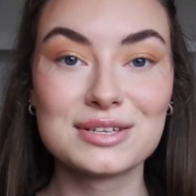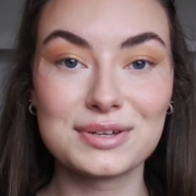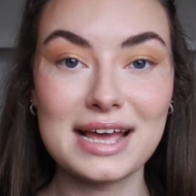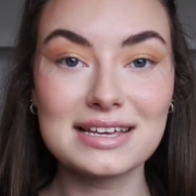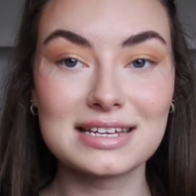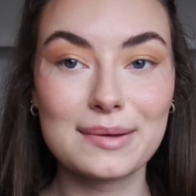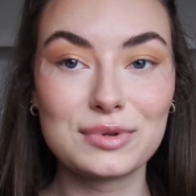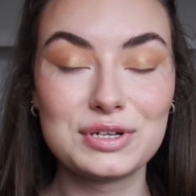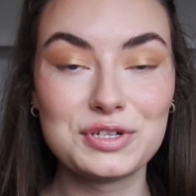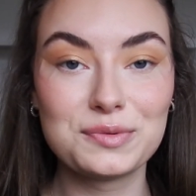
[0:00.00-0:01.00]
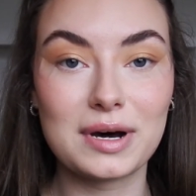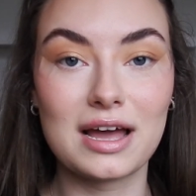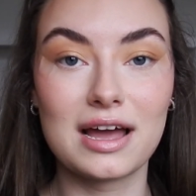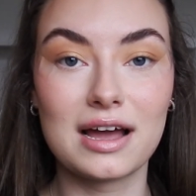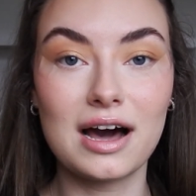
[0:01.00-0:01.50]
So next I'm going to do
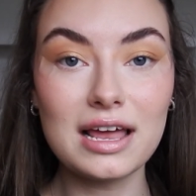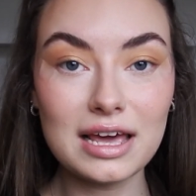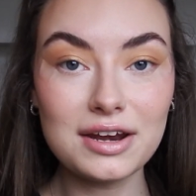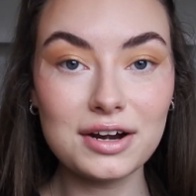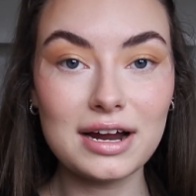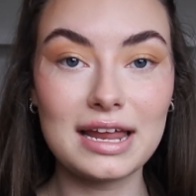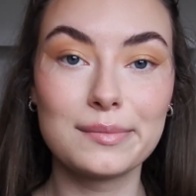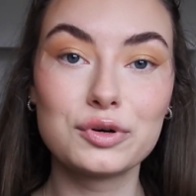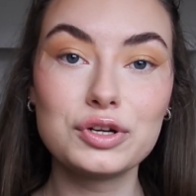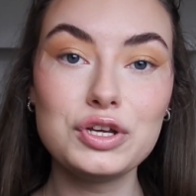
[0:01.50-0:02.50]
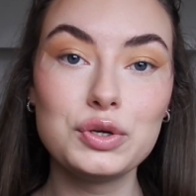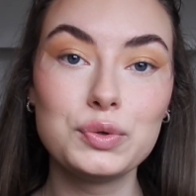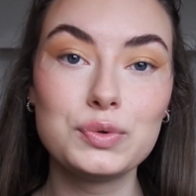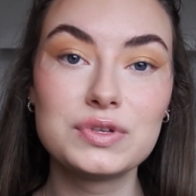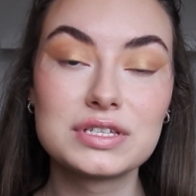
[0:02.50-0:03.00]
my eyeliner, and I'm going to
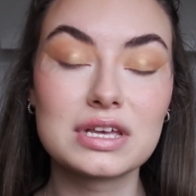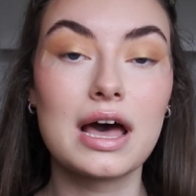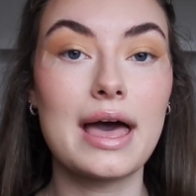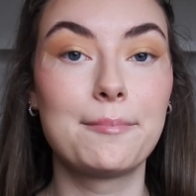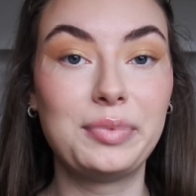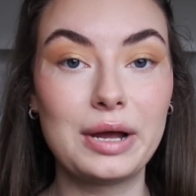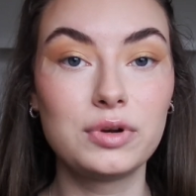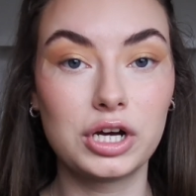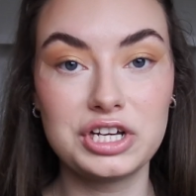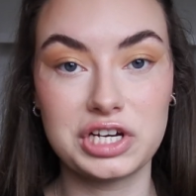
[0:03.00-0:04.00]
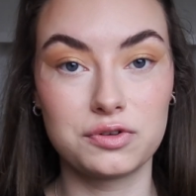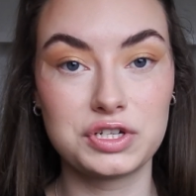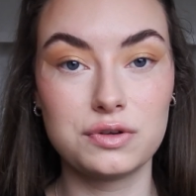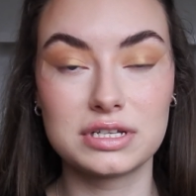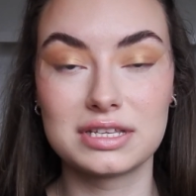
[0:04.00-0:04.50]
use brown eyeshadow
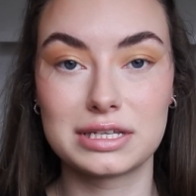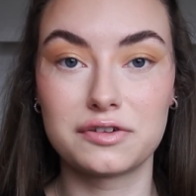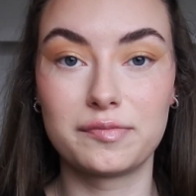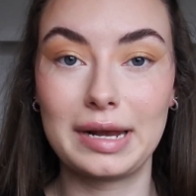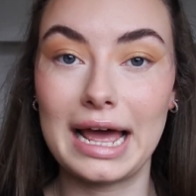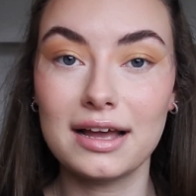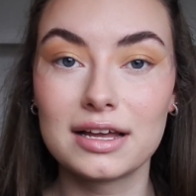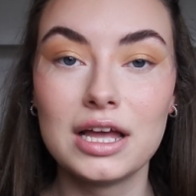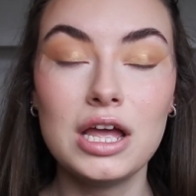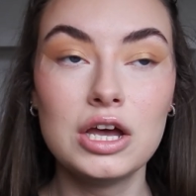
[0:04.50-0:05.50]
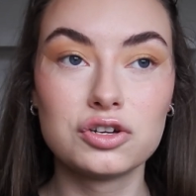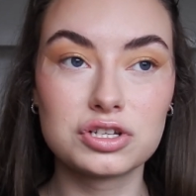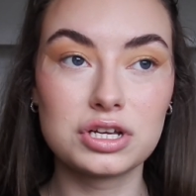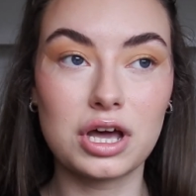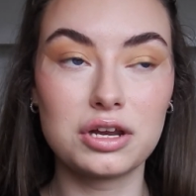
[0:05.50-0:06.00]
to use instead of black,
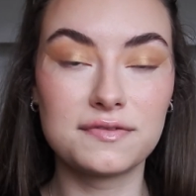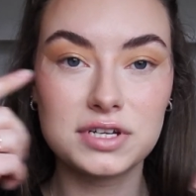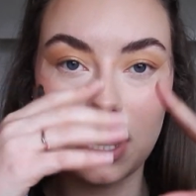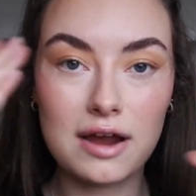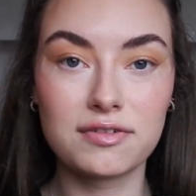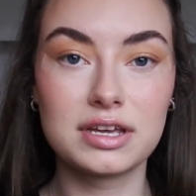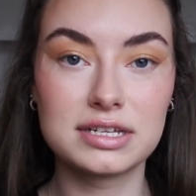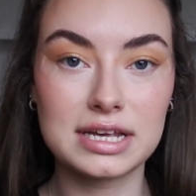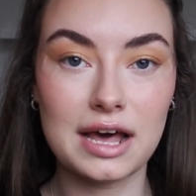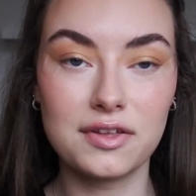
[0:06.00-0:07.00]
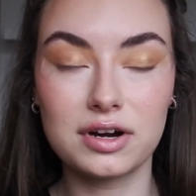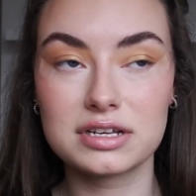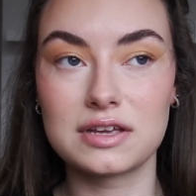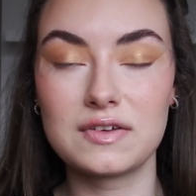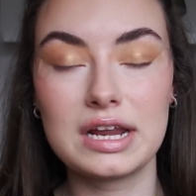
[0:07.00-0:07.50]
just to kind of tie everything together,
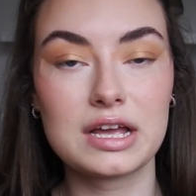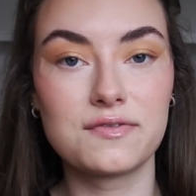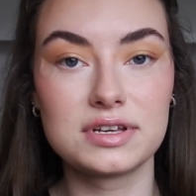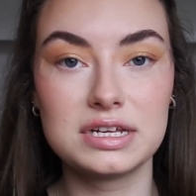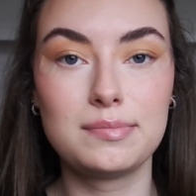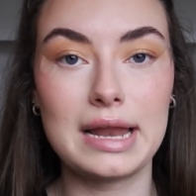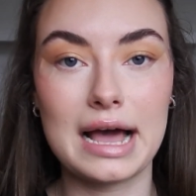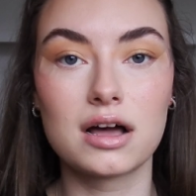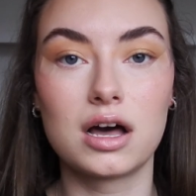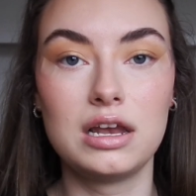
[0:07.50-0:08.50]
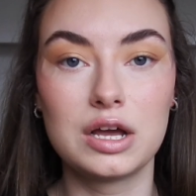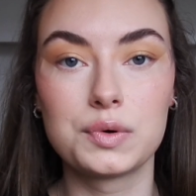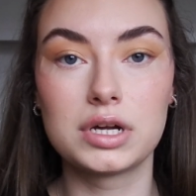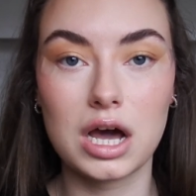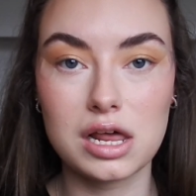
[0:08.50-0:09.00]
because I feel like if I did black
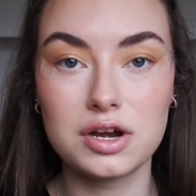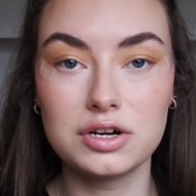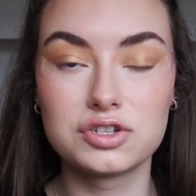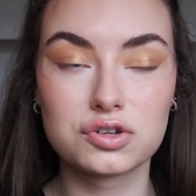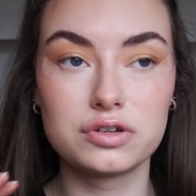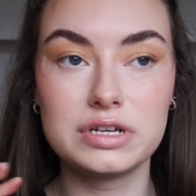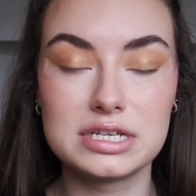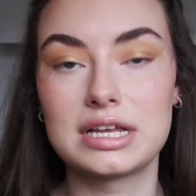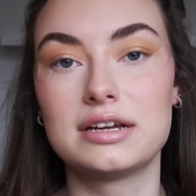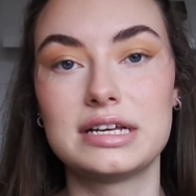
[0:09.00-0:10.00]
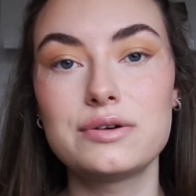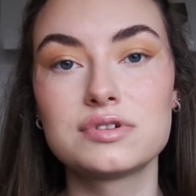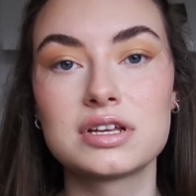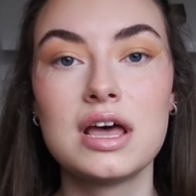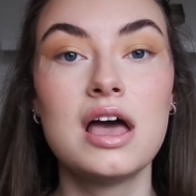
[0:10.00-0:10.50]
liquid eyeliner, it's just going to really stand
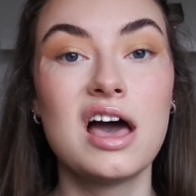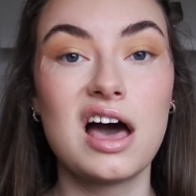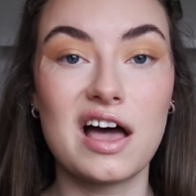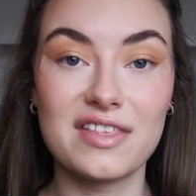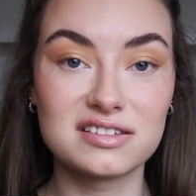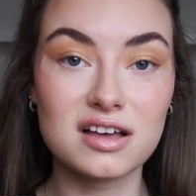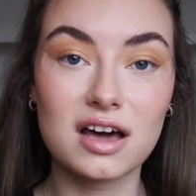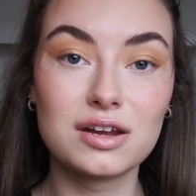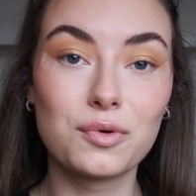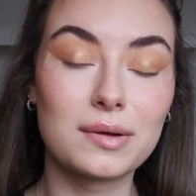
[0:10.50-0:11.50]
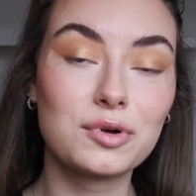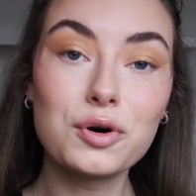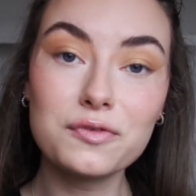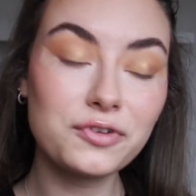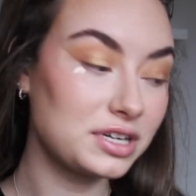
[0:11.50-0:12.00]
out, and that's not kind of what I'm
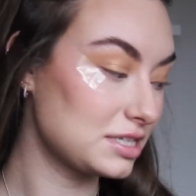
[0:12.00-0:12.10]
going for